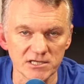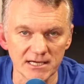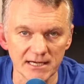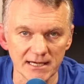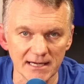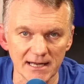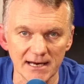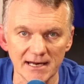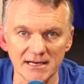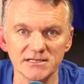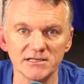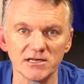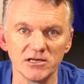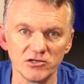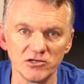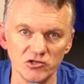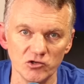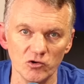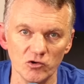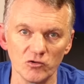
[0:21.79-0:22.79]
it, it is
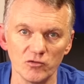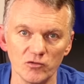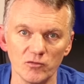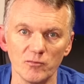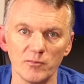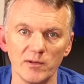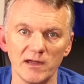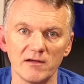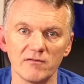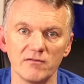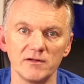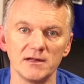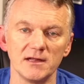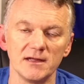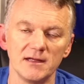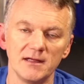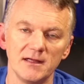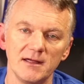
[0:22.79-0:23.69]
Jordan Pickford.